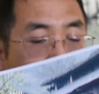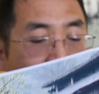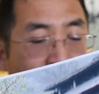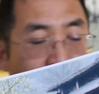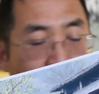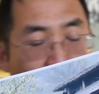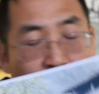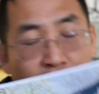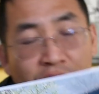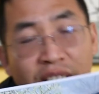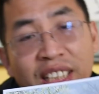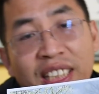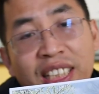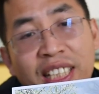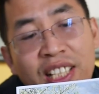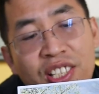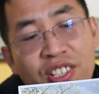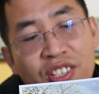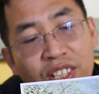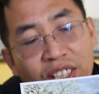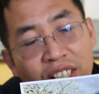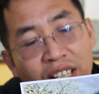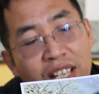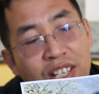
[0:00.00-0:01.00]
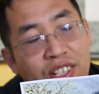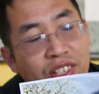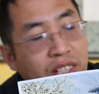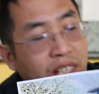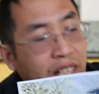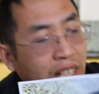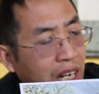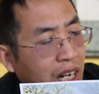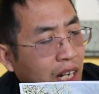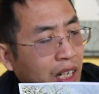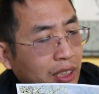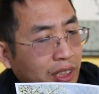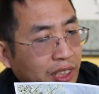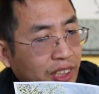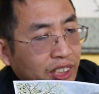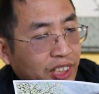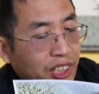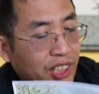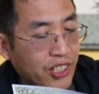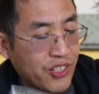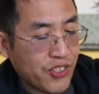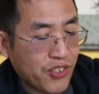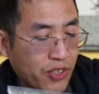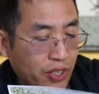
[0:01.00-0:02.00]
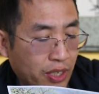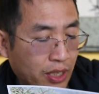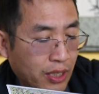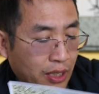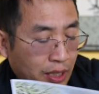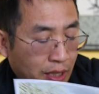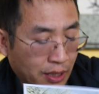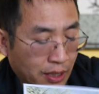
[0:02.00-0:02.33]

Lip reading: So deities, yes, they are deities.